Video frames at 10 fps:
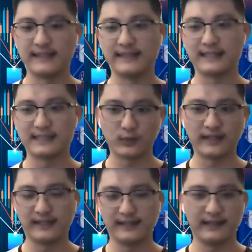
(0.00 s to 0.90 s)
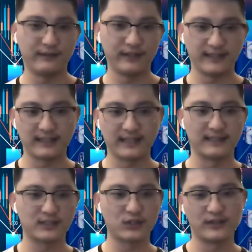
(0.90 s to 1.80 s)
and then that's when everything
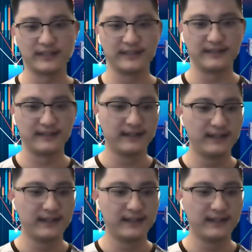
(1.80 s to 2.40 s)
kind of started